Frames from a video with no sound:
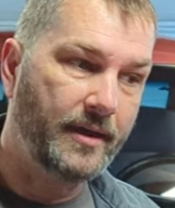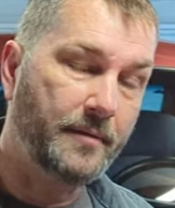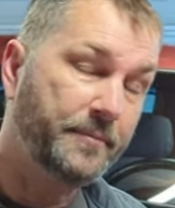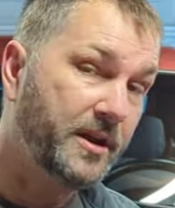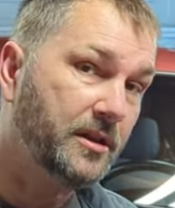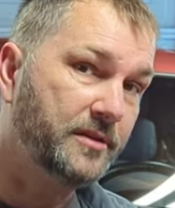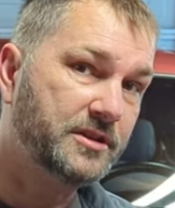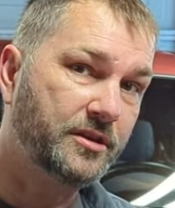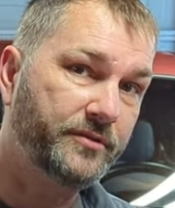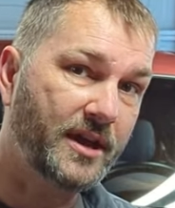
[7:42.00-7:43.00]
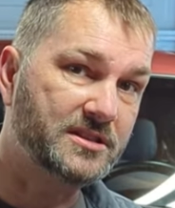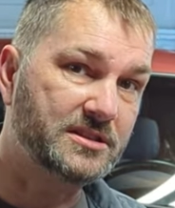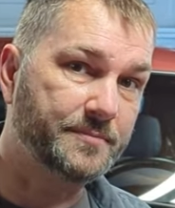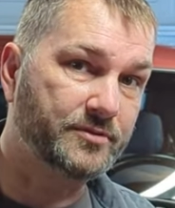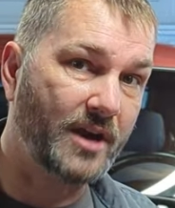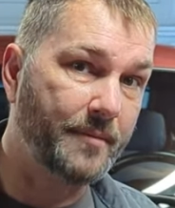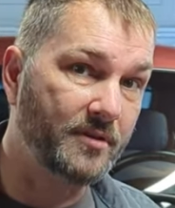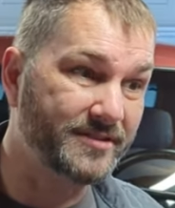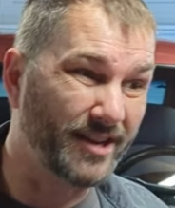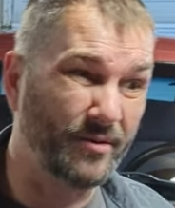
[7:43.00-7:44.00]
And I'm pretty close to 2,000
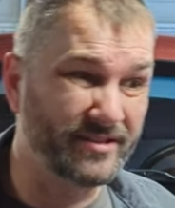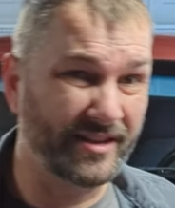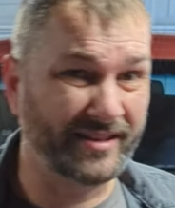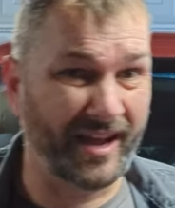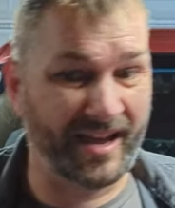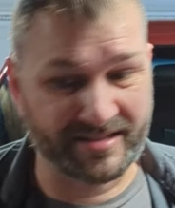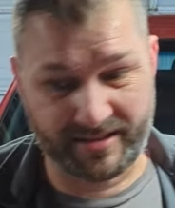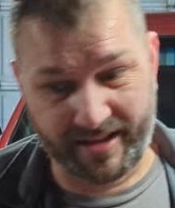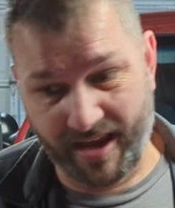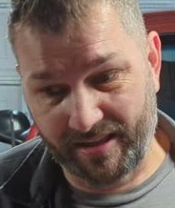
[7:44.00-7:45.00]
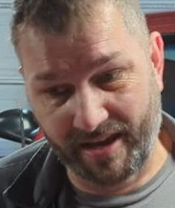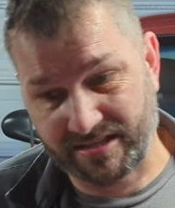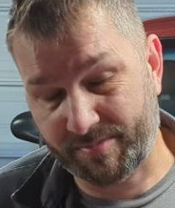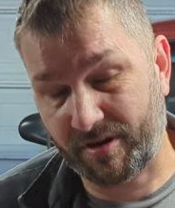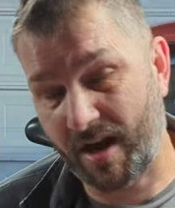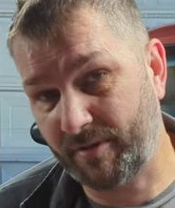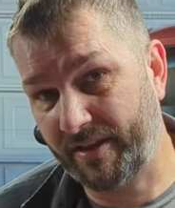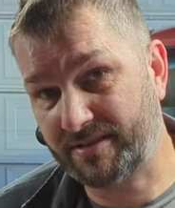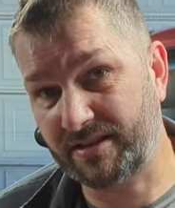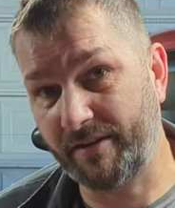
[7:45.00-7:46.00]
subscribers. I always hate to ask, like, hey, like, subscribe, all
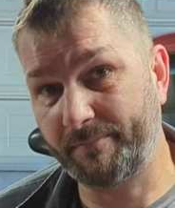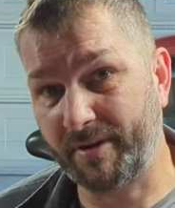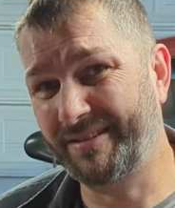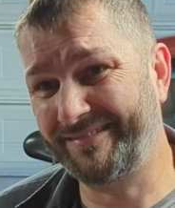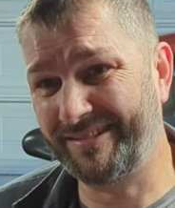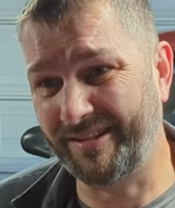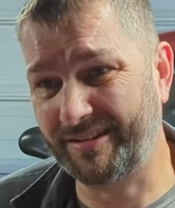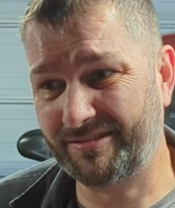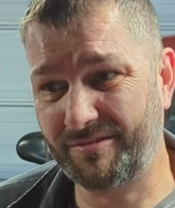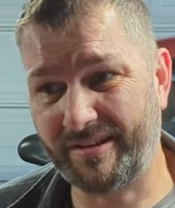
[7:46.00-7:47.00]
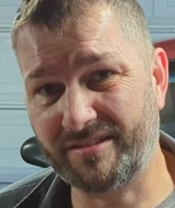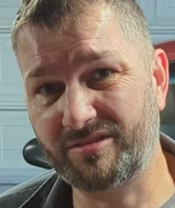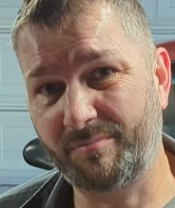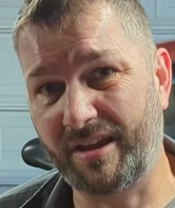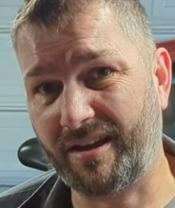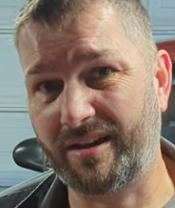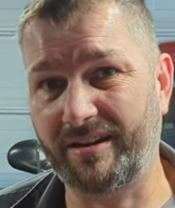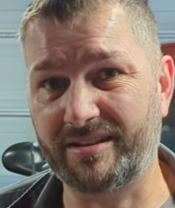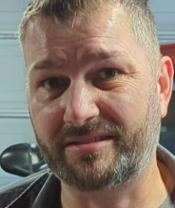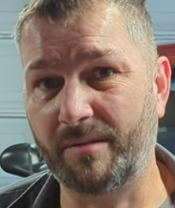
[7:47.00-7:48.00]
that stuff. But, you know, like, 2,000 would be a kind
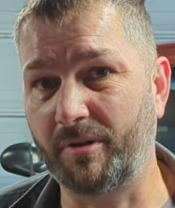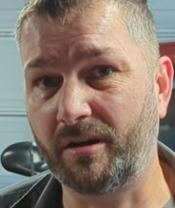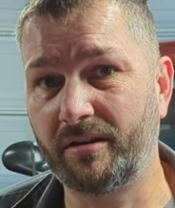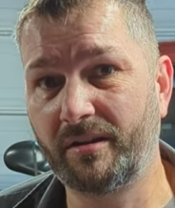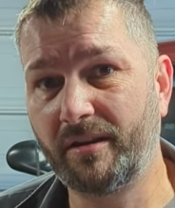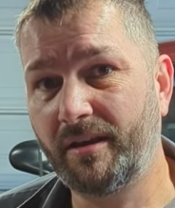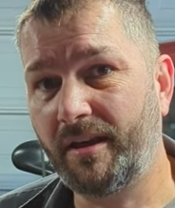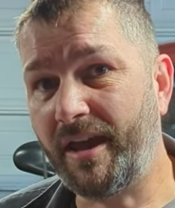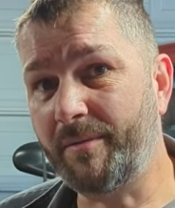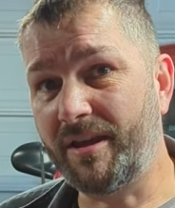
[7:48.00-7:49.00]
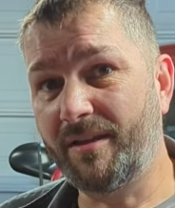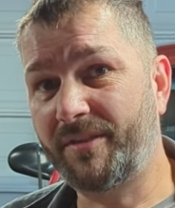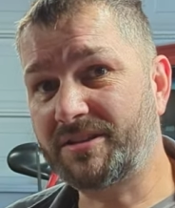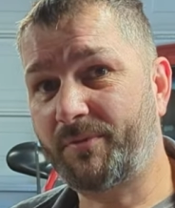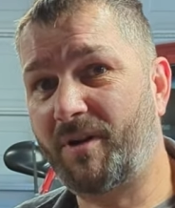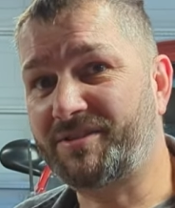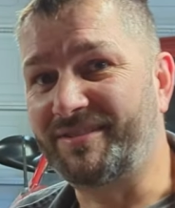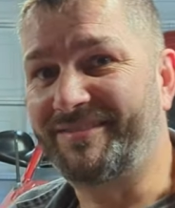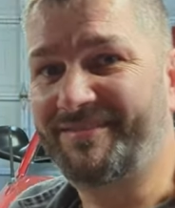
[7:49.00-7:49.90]
of nice number. Anyway, thanks for watching.